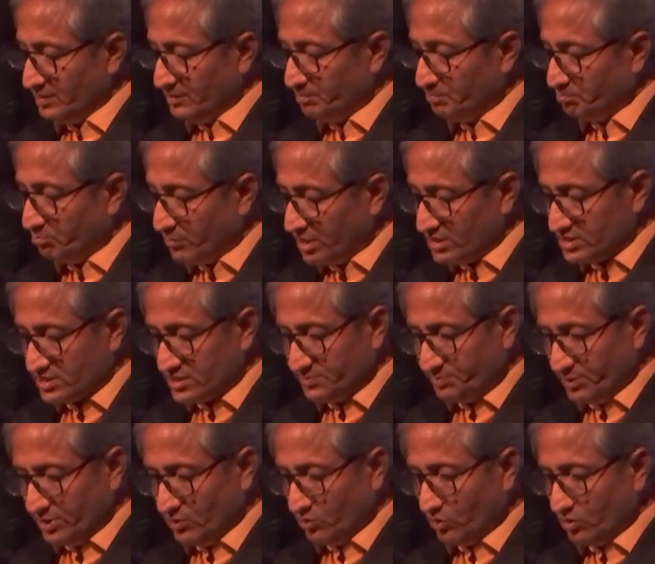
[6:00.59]
must
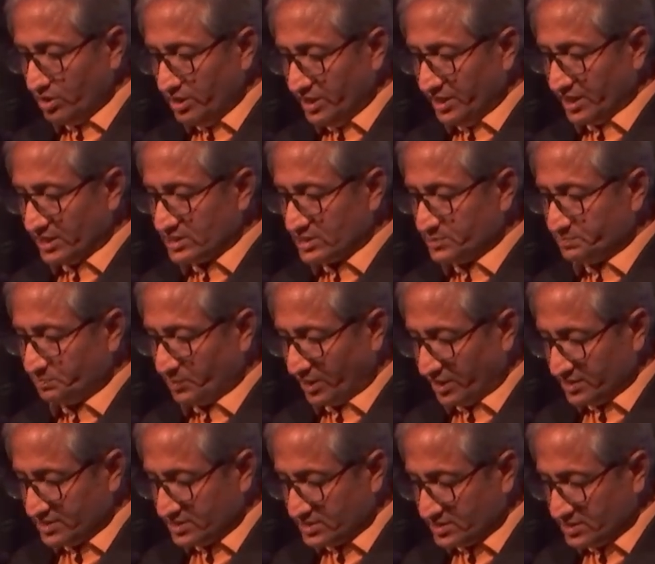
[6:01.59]
be only
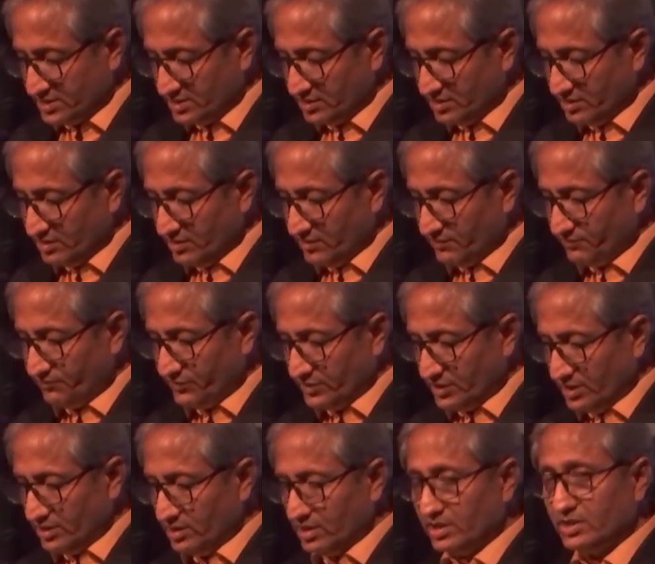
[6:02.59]
expressed
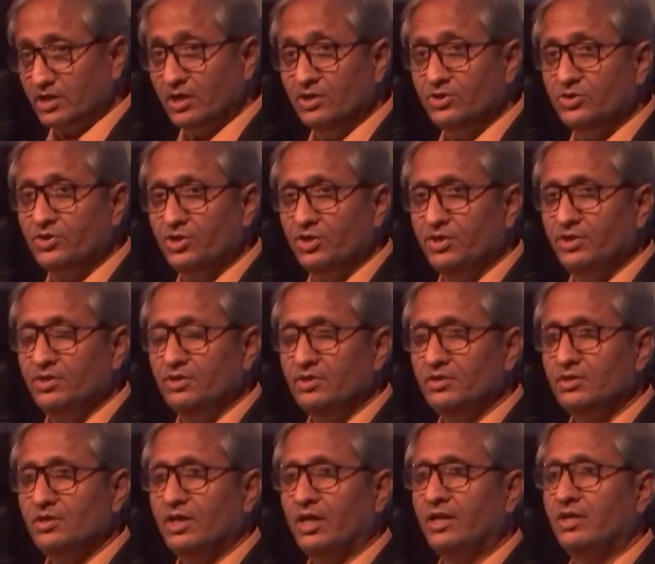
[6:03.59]
within the country
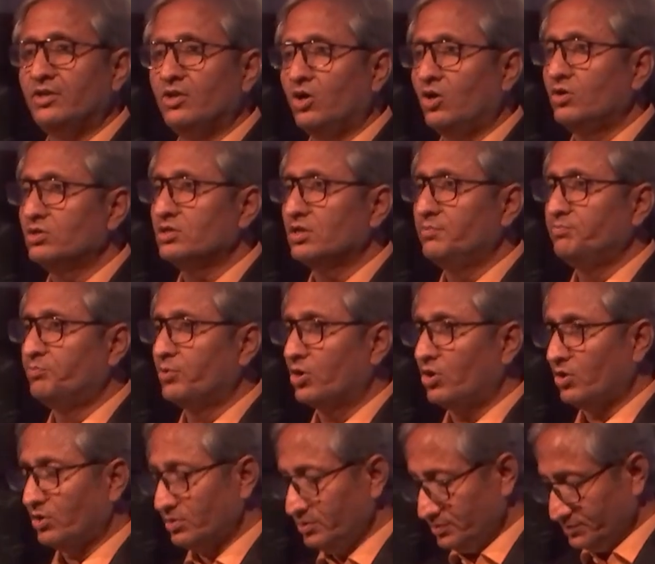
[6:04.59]
and not
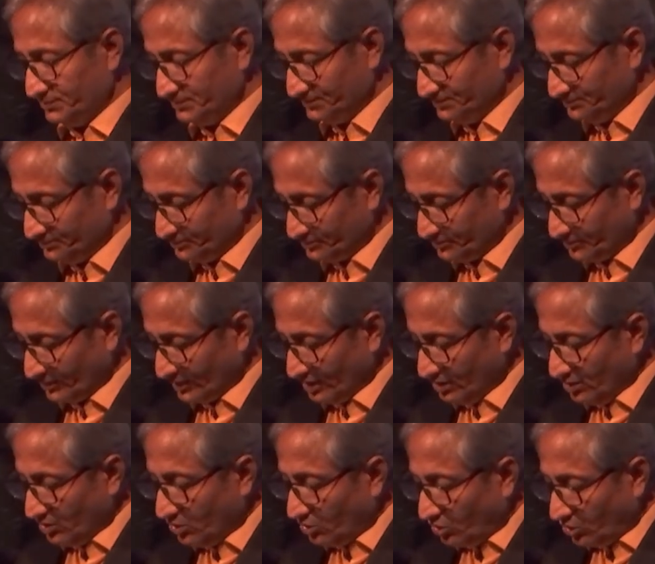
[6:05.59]
abroad.
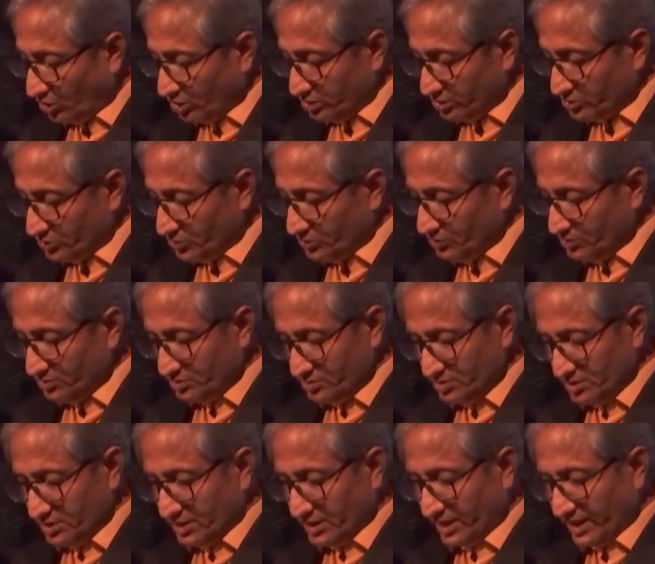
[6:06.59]
Although,
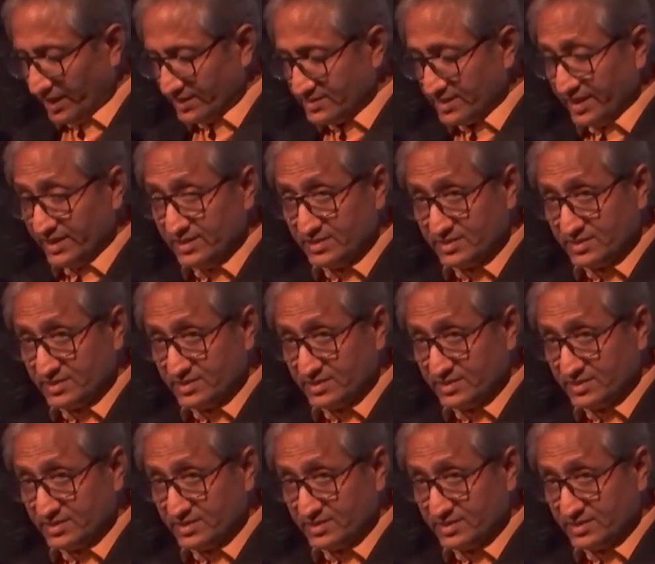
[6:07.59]
as I